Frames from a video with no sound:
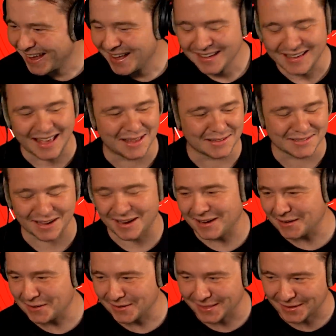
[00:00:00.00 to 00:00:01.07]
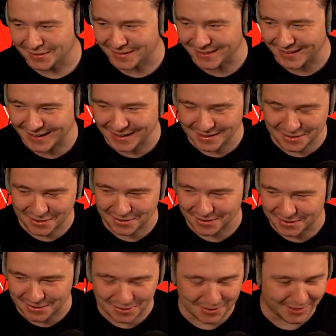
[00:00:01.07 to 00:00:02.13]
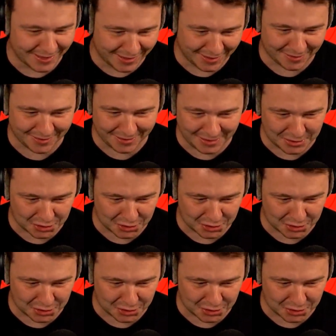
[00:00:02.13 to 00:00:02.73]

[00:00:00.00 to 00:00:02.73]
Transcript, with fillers: yeah, so you literally, you you literally